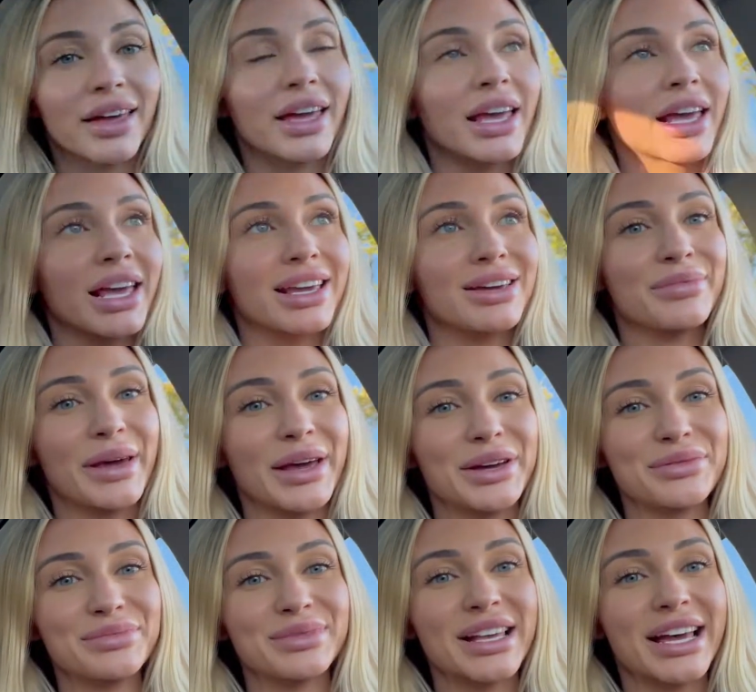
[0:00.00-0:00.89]
Hey
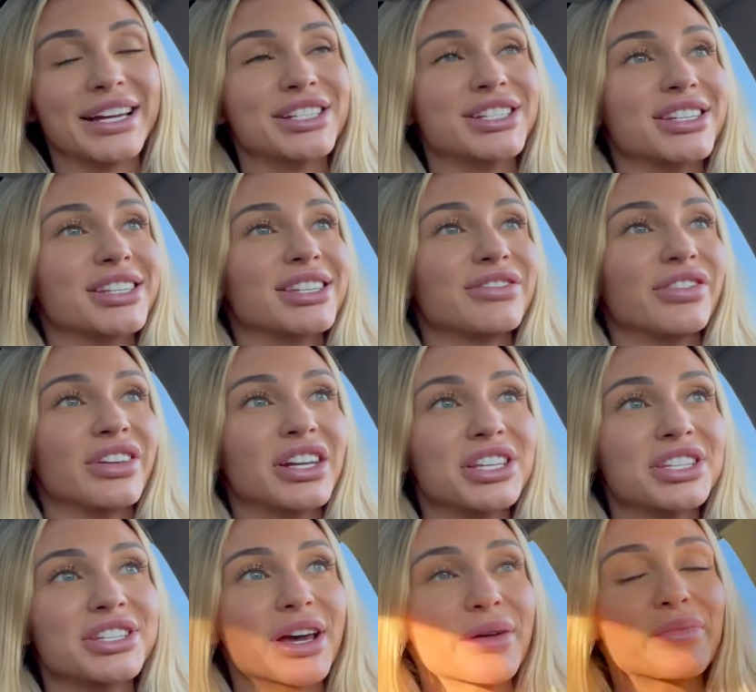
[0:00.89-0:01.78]
babes, I just
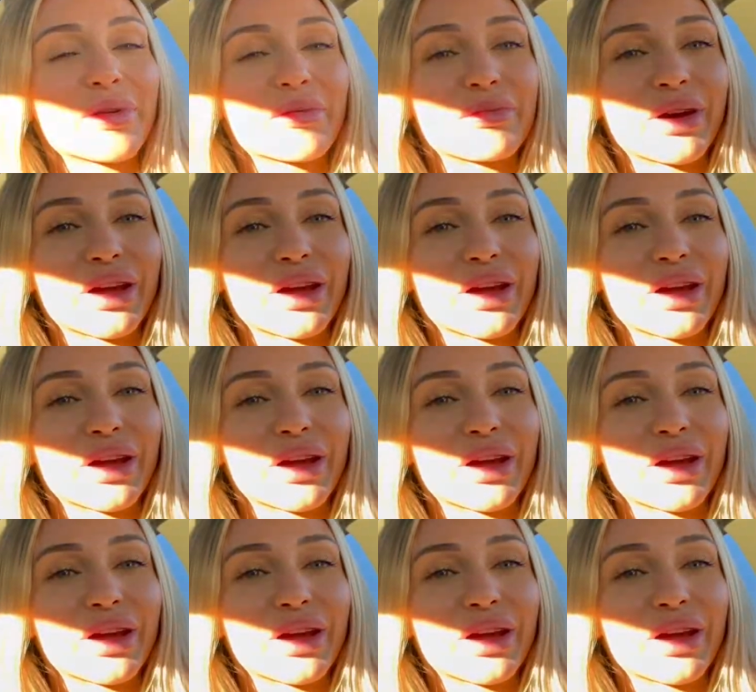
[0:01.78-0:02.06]
finished up at my